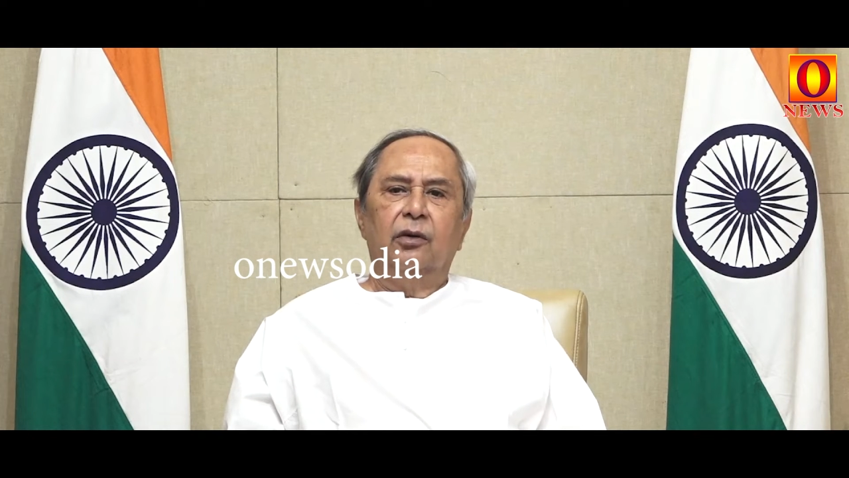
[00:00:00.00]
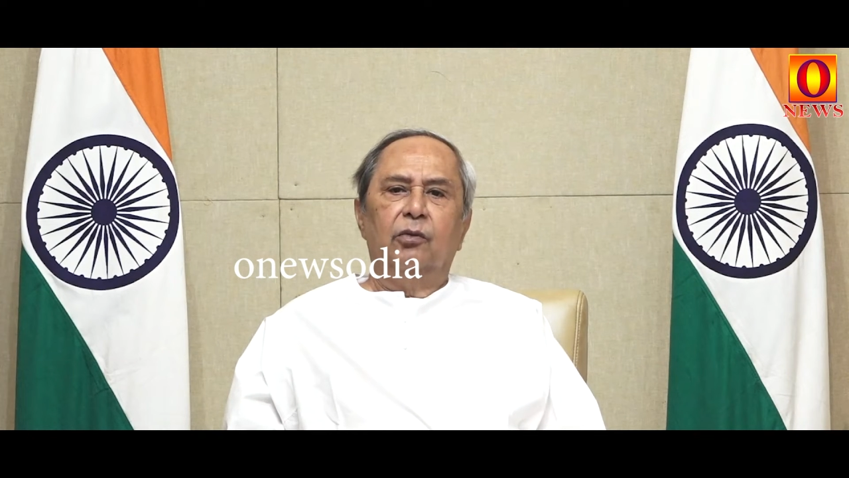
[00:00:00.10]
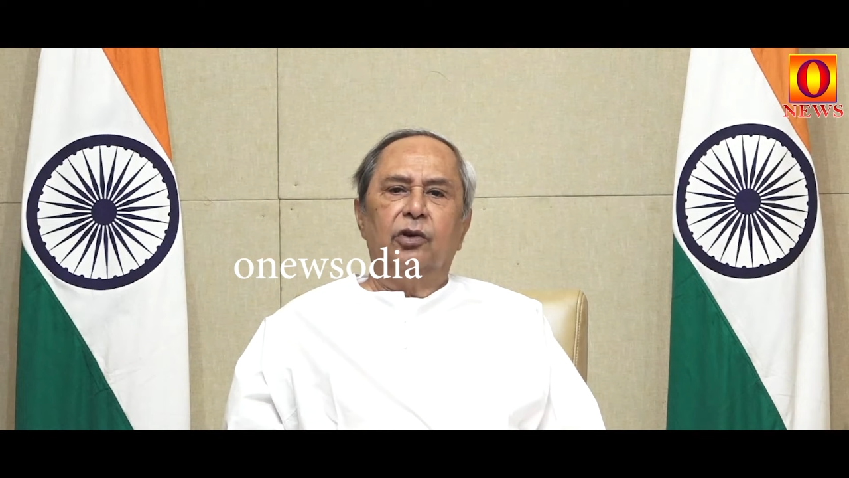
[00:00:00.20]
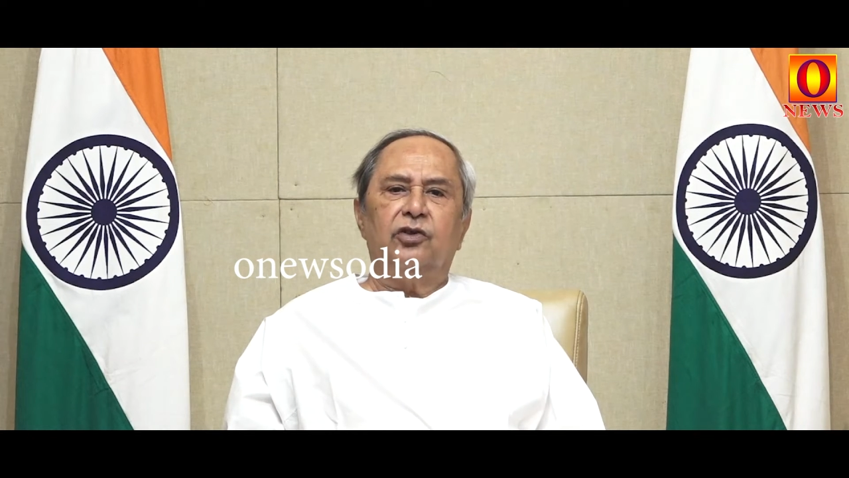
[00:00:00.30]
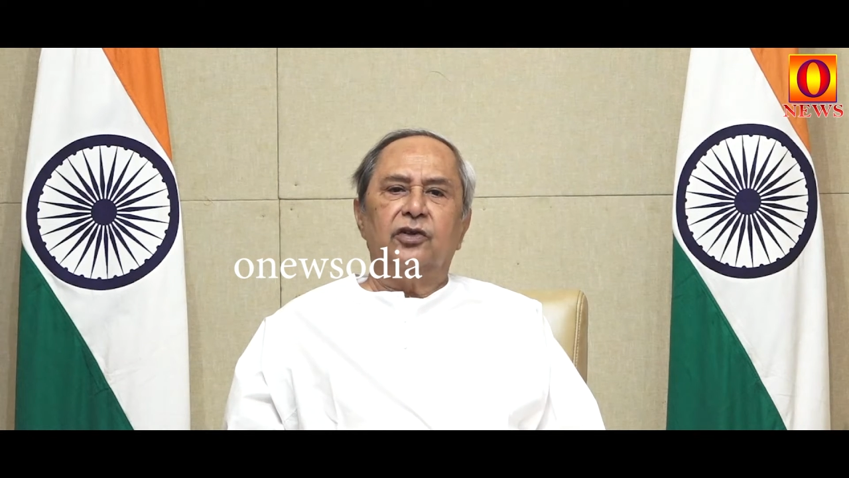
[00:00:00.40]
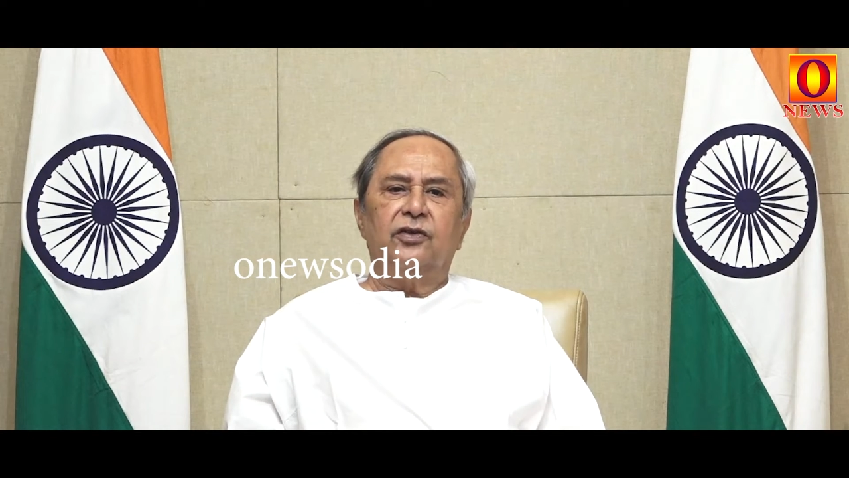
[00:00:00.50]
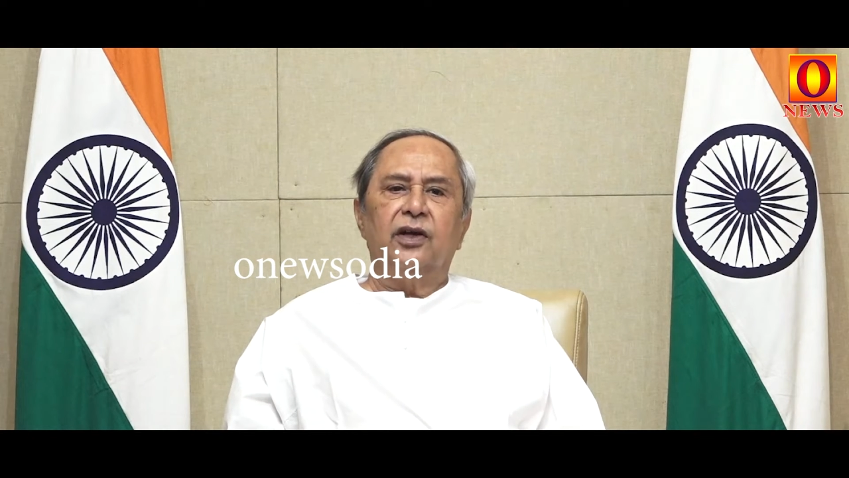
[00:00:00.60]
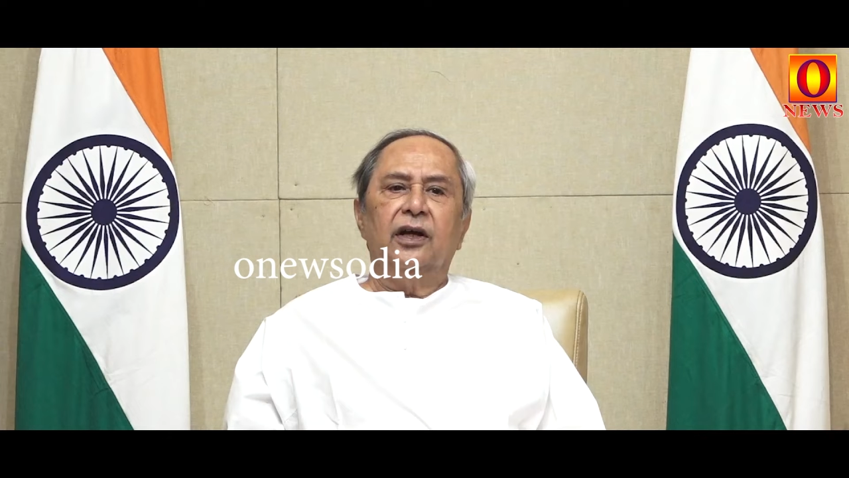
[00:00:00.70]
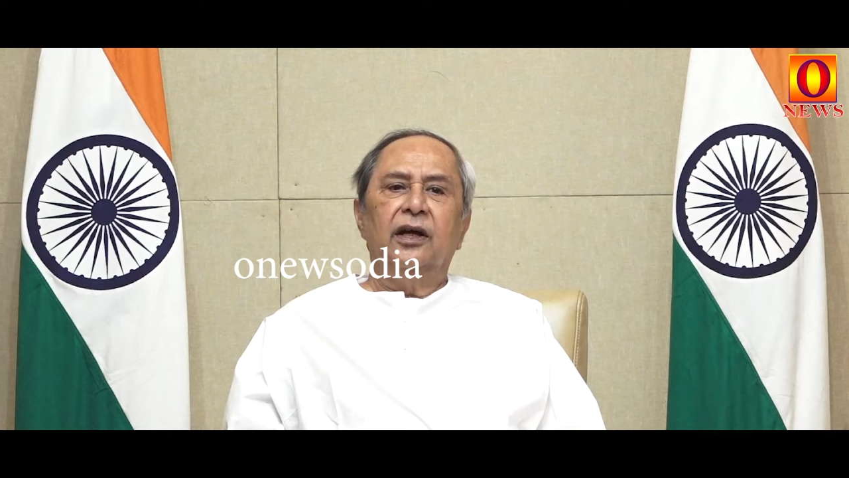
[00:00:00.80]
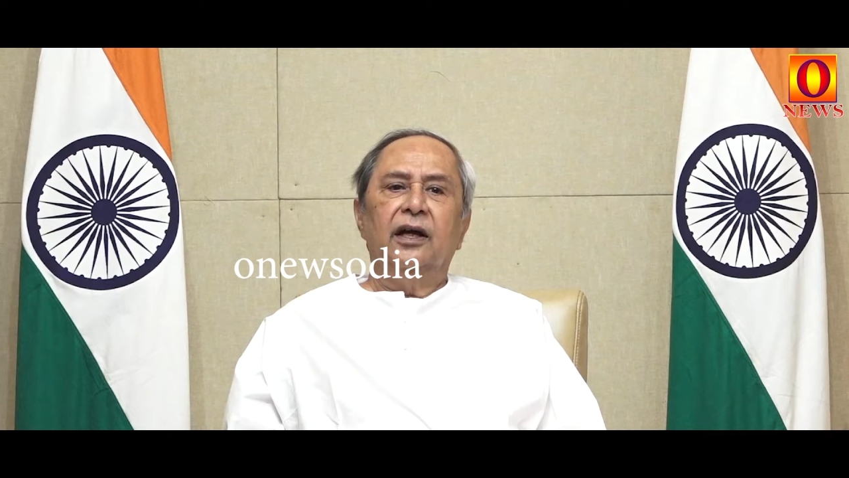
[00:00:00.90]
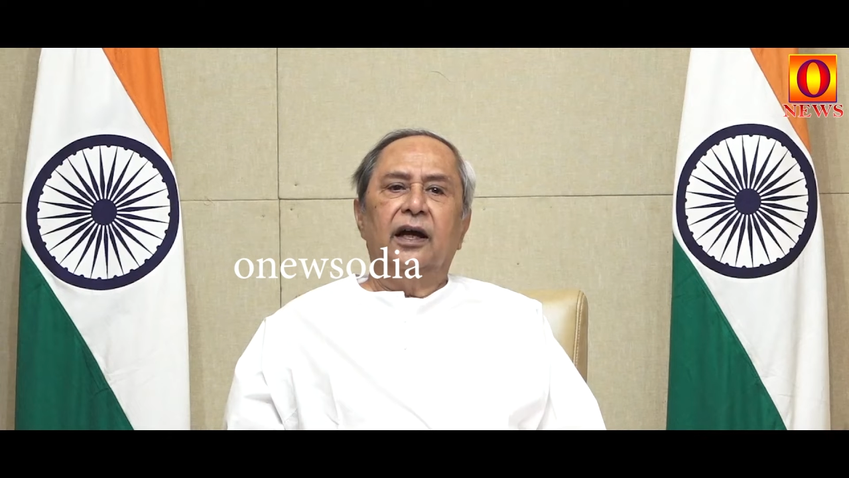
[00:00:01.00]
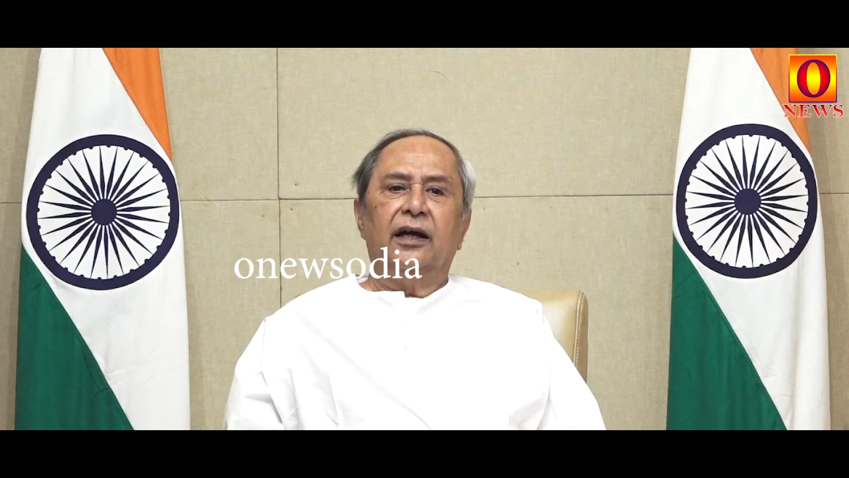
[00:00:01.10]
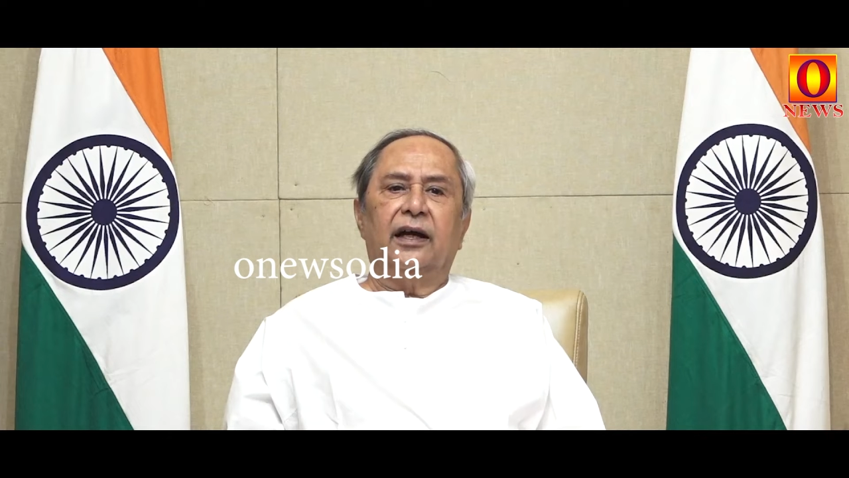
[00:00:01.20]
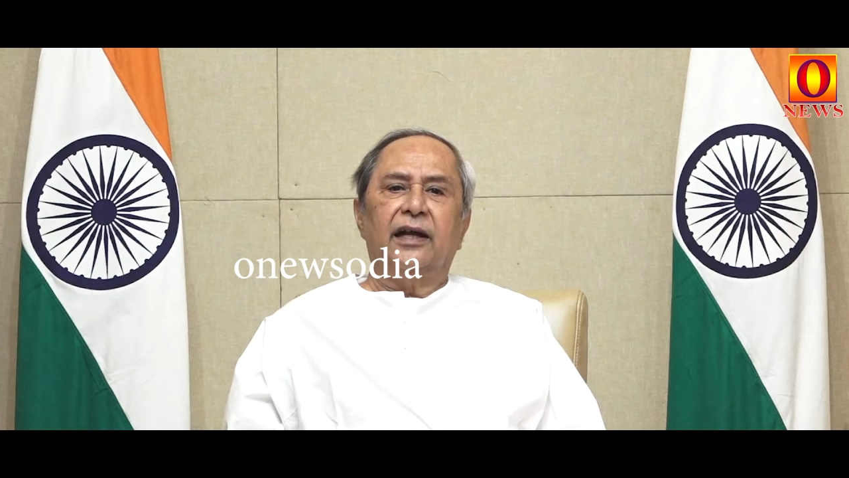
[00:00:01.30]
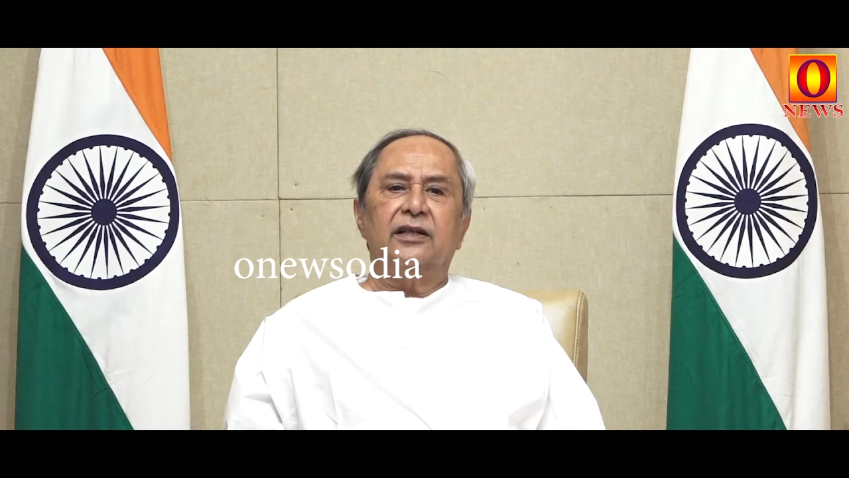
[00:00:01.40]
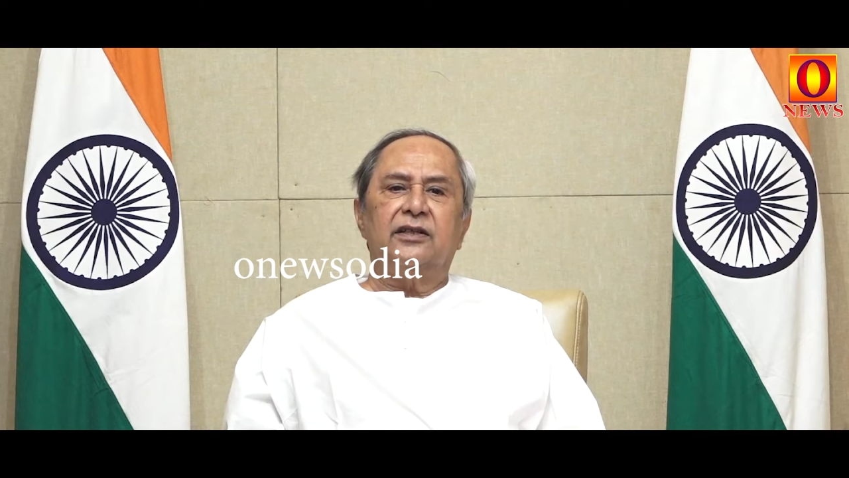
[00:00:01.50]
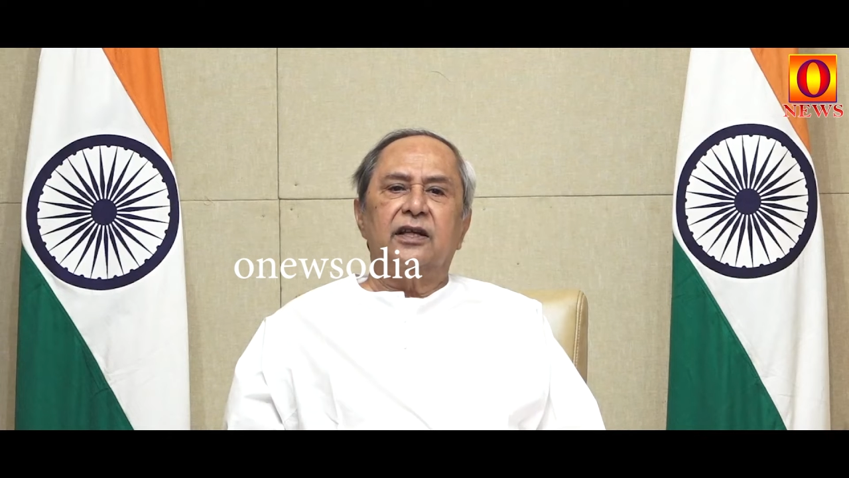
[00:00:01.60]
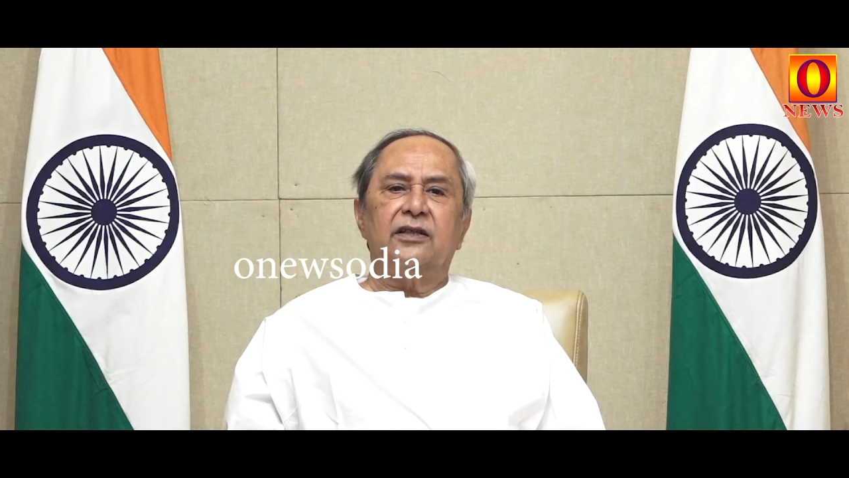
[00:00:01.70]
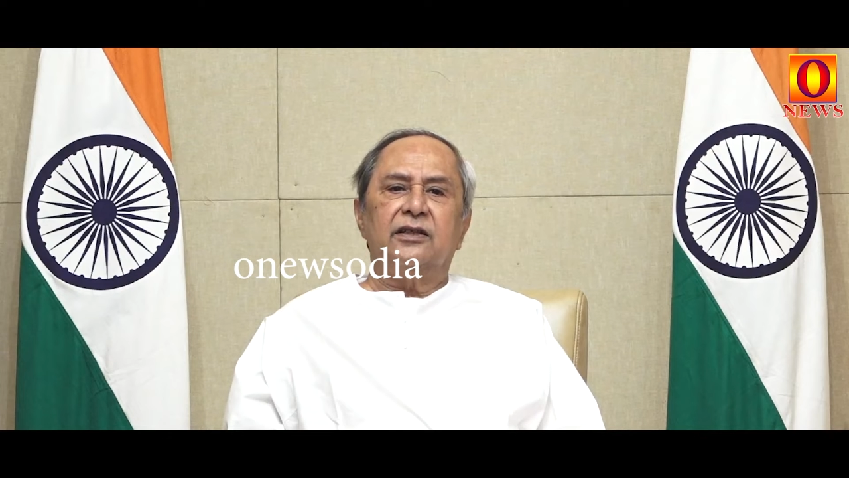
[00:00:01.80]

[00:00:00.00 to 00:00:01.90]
which is against the